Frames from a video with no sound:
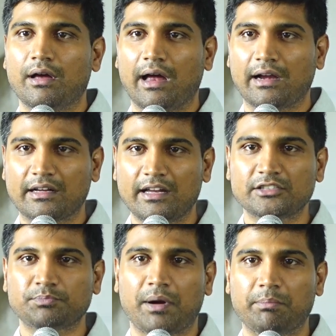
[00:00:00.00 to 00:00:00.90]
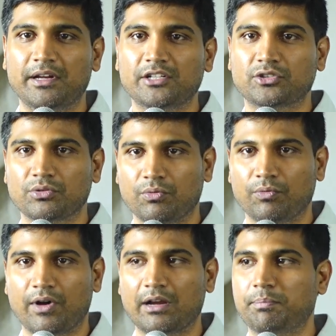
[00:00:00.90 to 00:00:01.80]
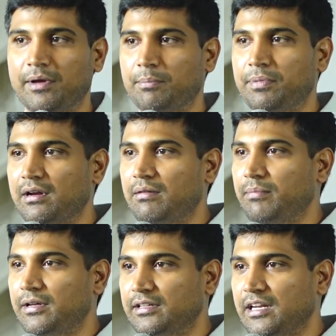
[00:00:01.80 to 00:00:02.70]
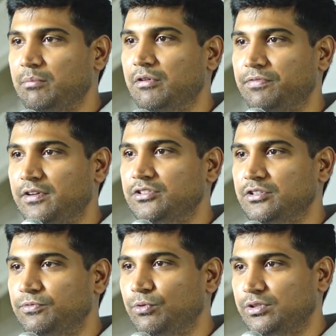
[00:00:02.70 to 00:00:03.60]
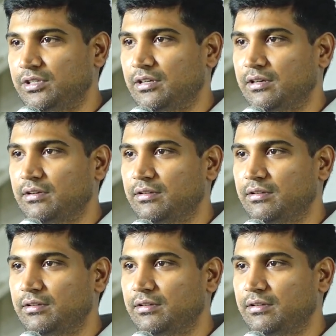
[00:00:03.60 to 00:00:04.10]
at least publish one paper by the time you finish your fourth year.